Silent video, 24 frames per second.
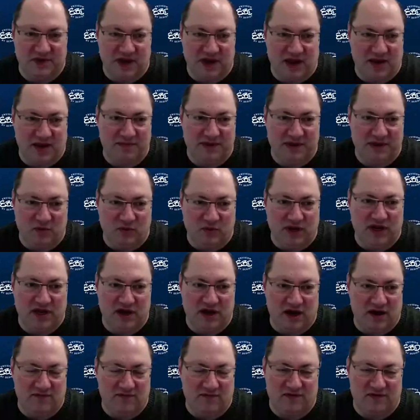But I mean, we
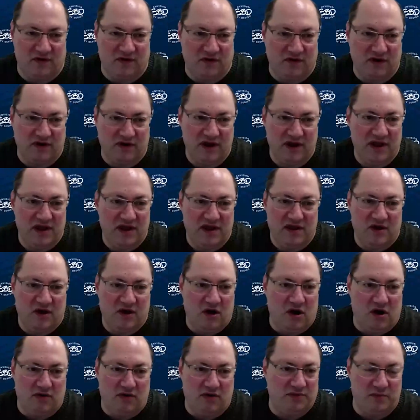cover
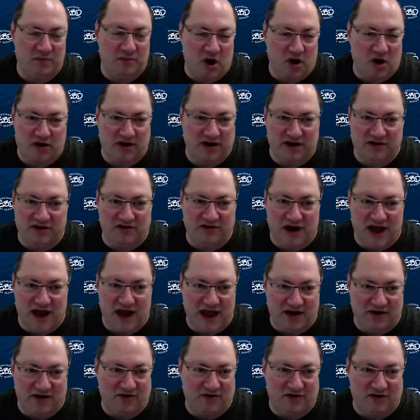all the marketing
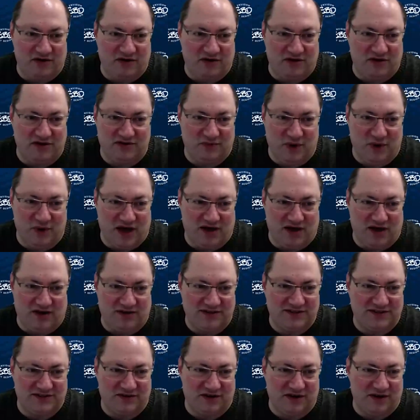collateral as
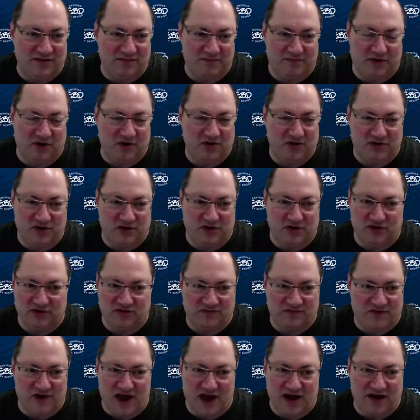well. So I have
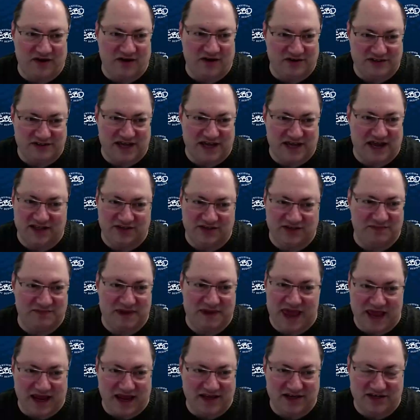brochures, flyers, science
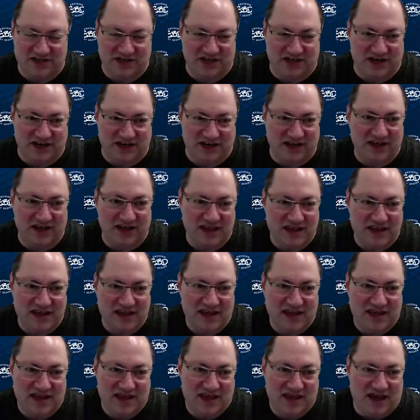packaging.
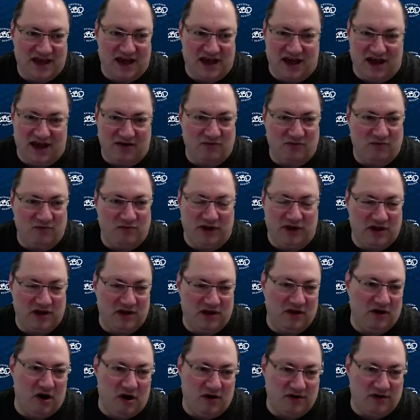We
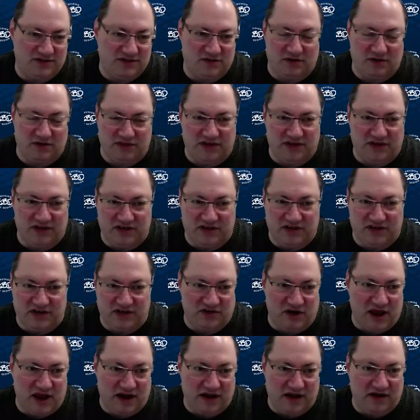also on the
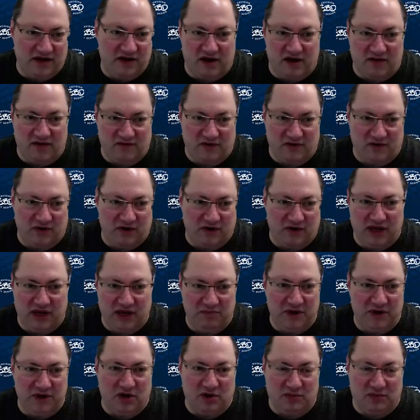digital end cover
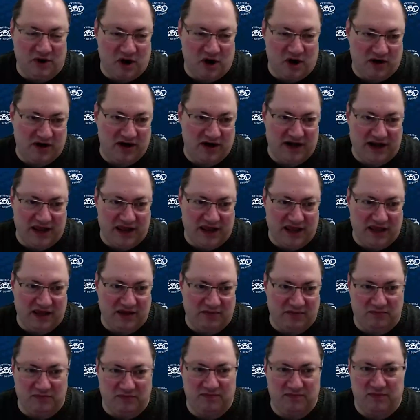email
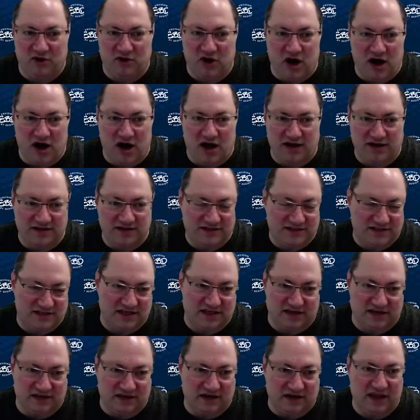marketing and blogs
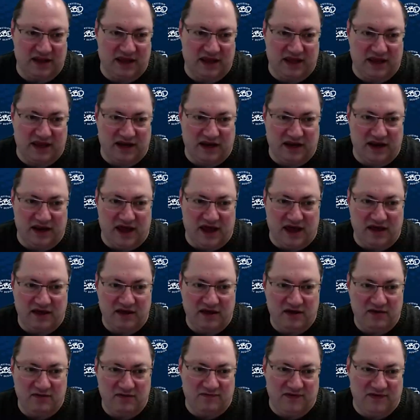and
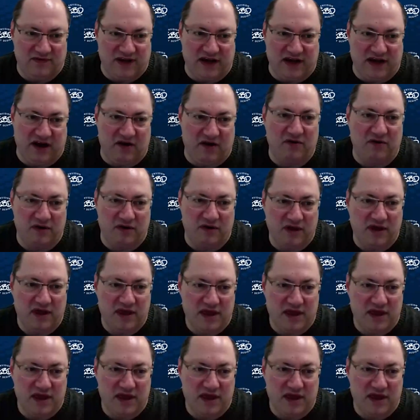video.